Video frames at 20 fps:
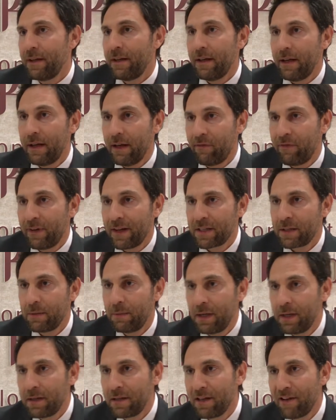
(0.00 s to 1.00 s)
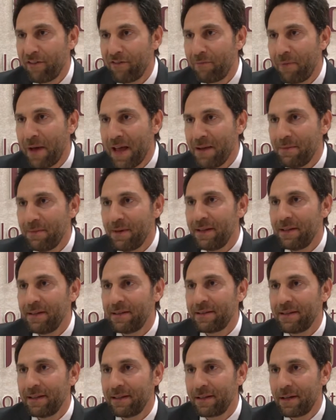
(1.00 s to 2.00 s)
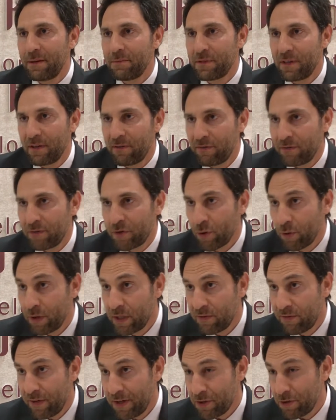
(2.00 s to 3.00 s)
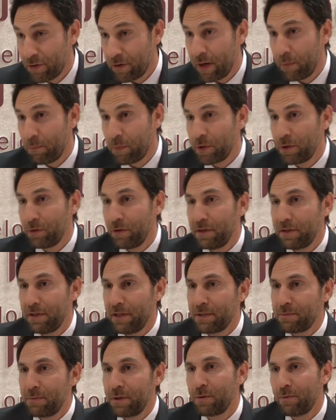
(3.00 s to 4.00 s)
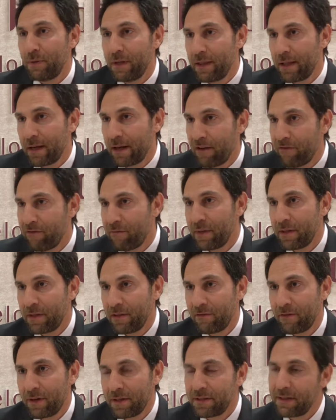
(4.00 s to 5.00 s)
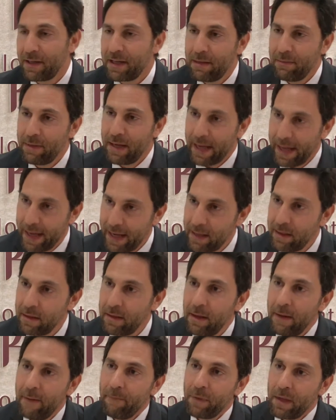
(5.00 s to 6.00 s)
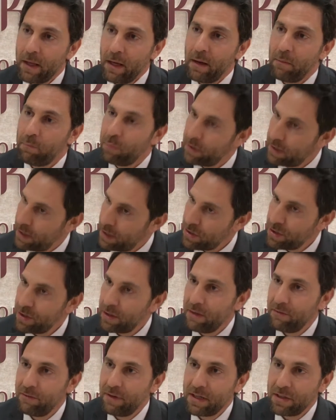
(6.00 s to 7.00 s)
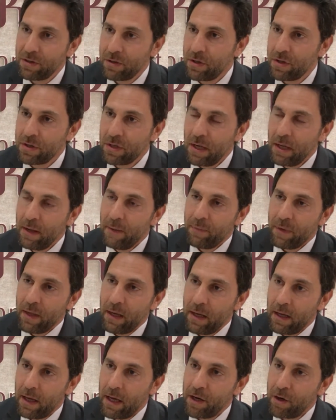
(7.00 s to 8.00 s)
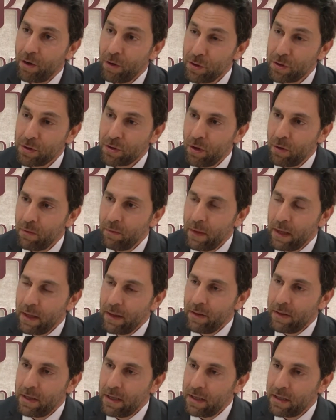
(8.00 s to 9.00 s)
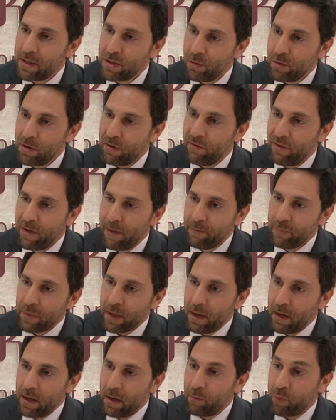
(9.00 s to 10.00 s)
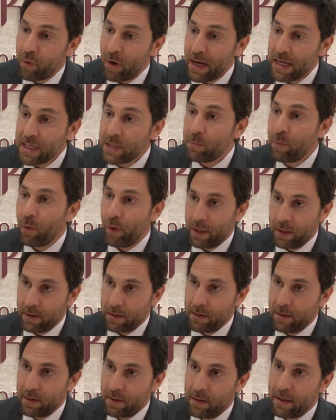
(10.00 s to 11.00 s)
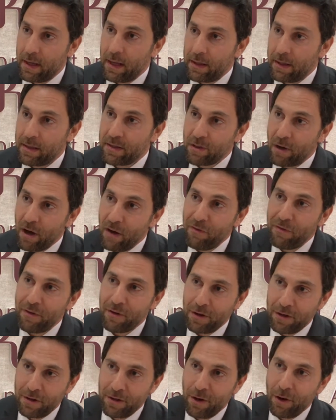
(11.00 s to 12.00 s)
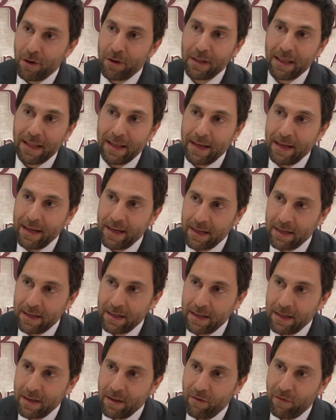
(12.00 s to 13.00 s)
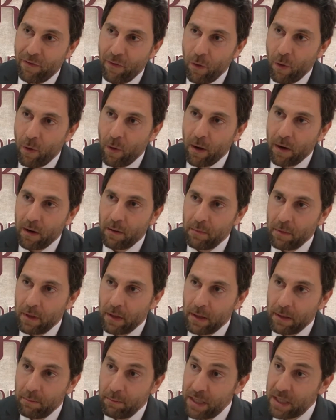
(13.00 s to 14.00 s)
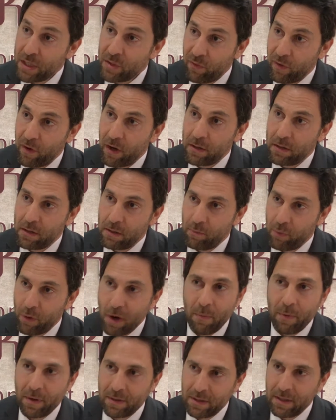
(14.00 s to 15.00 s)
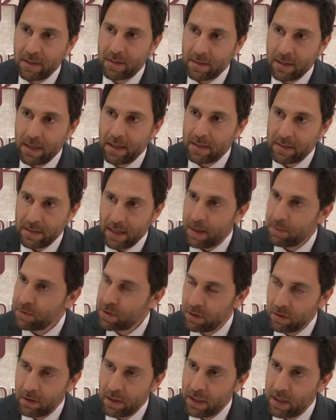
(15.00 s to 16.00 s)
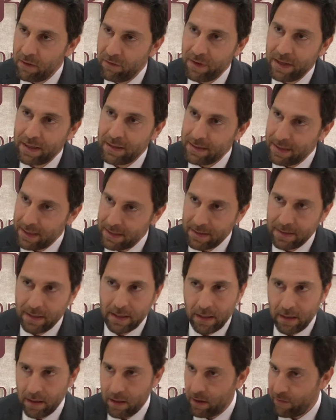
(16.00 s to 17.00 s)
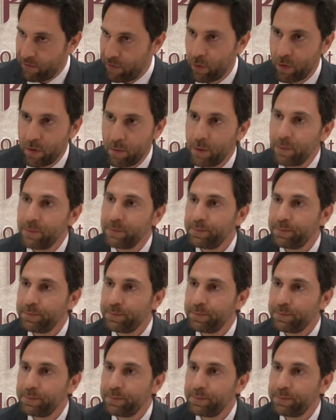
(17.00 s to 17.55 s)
uh, flexibility of payments, in terms of joint venture opportunities between the government of Ras Al Khaimah and uh, potential investors, uh, and also the sort of uh, price point that is offered on land for uh, beachfront properties that is absolutely fantastic and affordable.